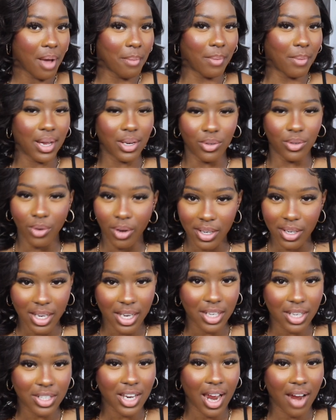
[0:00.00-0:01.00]
my
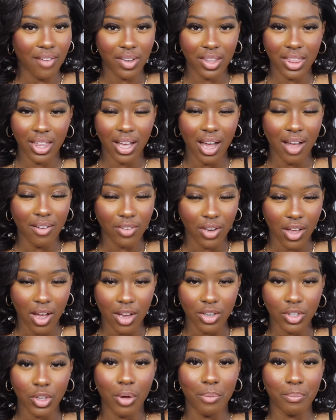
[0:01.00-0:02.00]
knowledge, everything I've
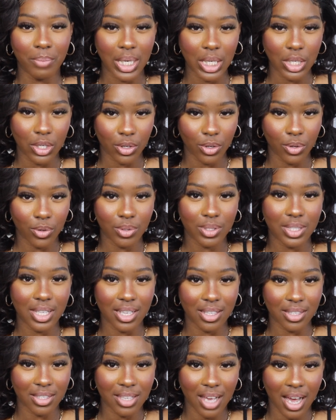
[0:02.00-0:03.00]
learned can be used
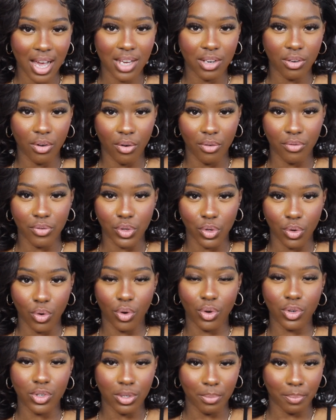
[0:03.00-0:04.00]
inside of
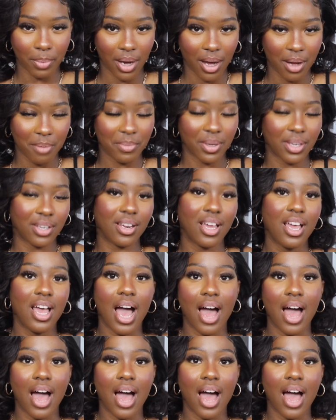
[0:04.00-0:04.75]
your department.